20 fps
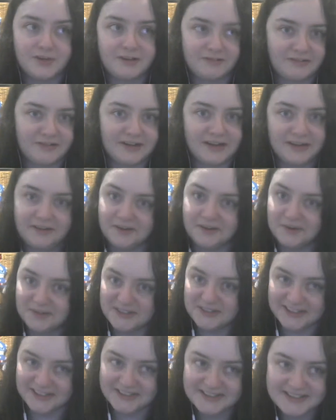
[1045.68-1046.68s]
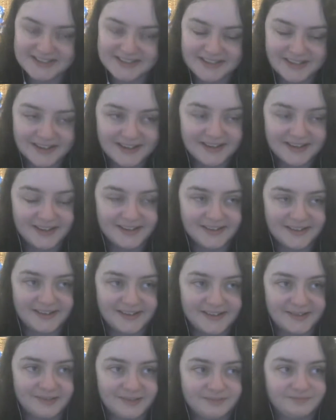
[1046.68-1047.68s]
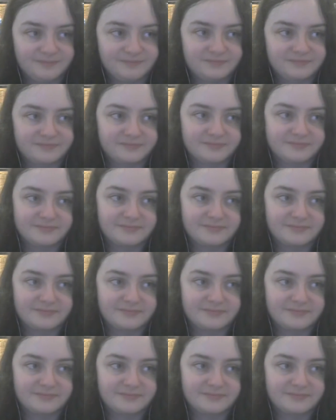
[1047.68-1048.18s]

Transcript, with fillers: wouldn't really notice? Um,